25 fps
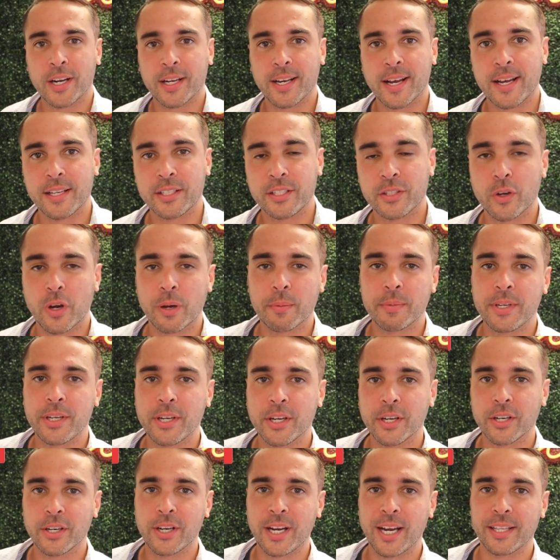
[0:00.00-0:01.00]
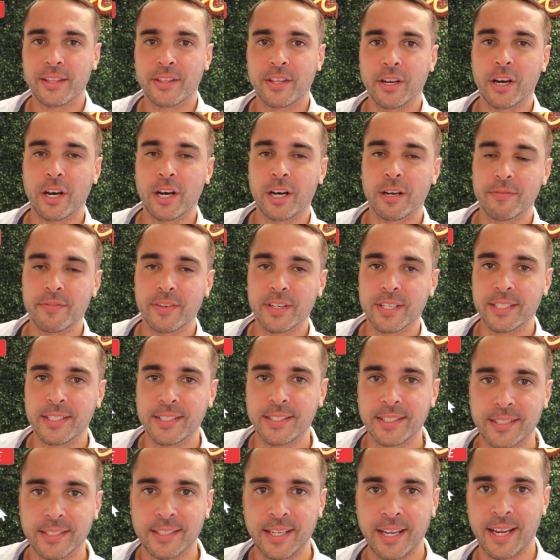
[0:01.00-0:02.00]
on, guys? So I'm here at the
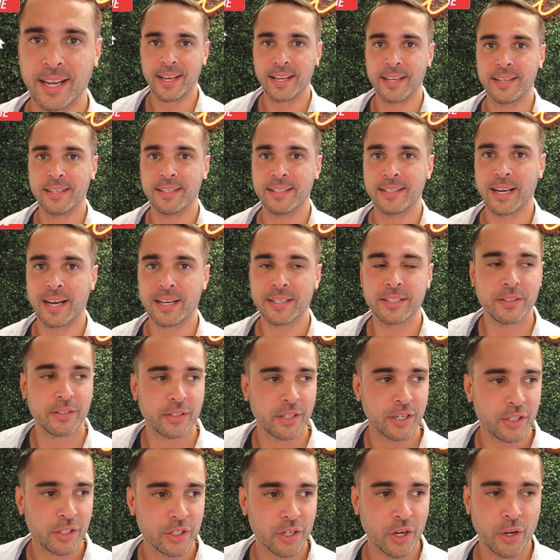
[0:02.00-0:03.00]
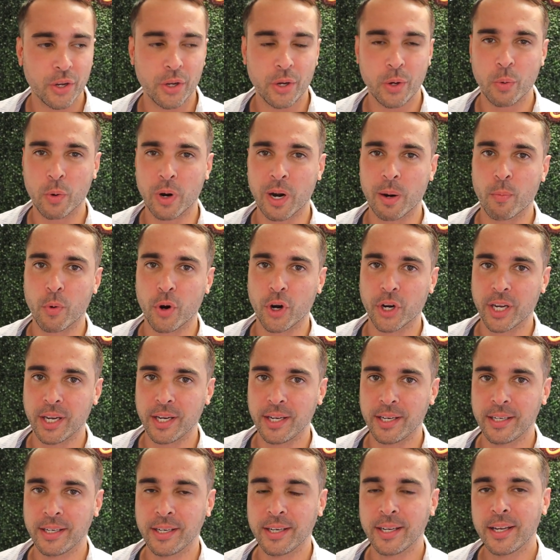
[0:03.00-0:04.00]
office, and I'm just gonna show you where I'm
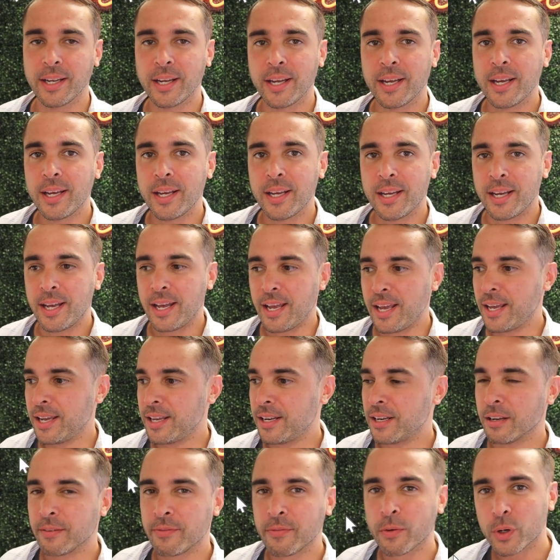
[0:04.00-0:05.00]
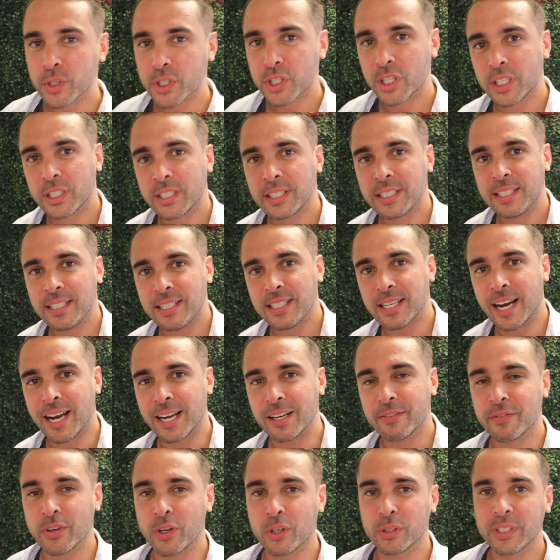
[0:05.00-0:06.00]
working. And unfortunately,
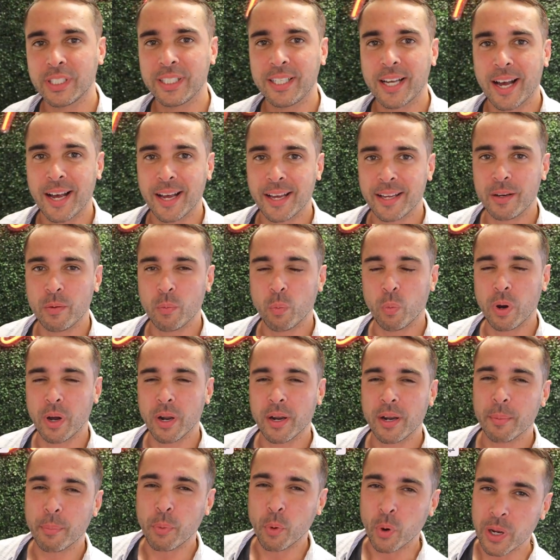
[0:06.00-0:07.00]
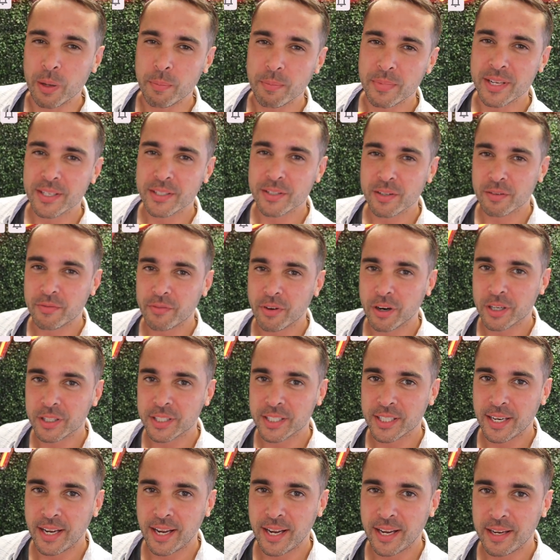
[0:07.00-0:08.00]
I have only gotten one appointment so far
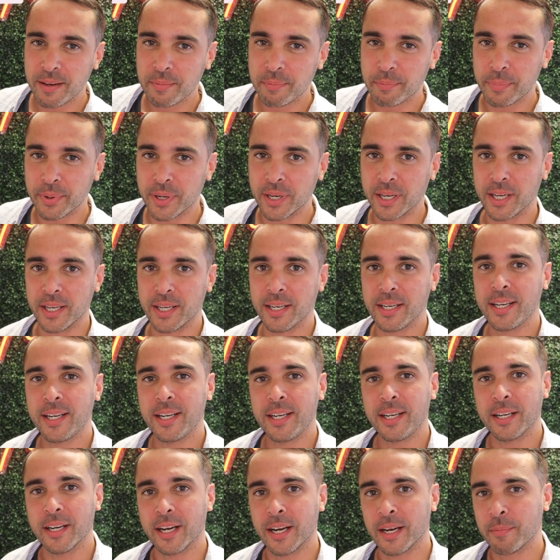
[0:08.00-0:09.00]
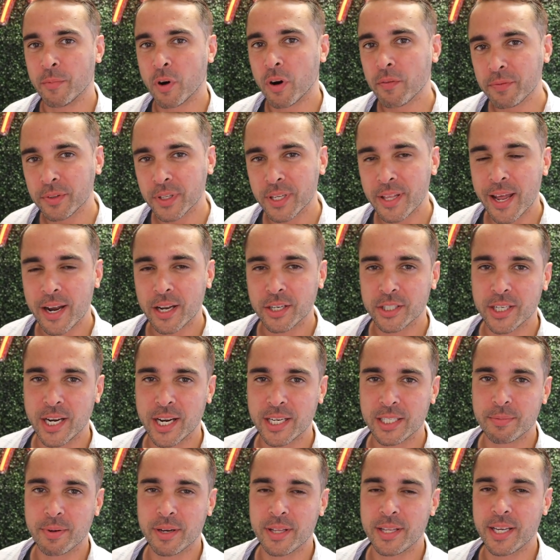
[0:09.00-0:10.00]
today, but hopefully that'll
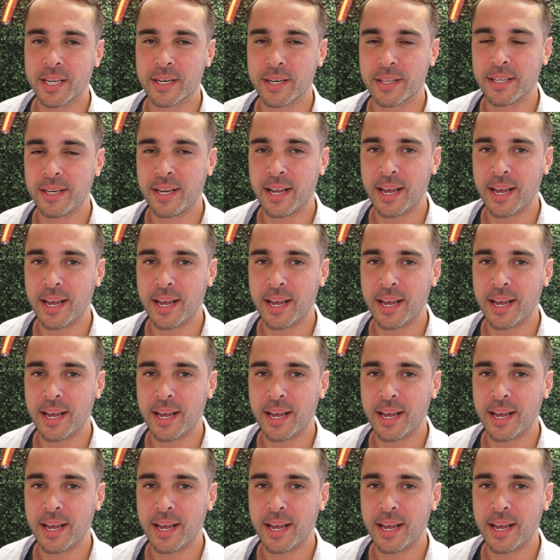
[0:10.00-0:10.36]
change by the end of the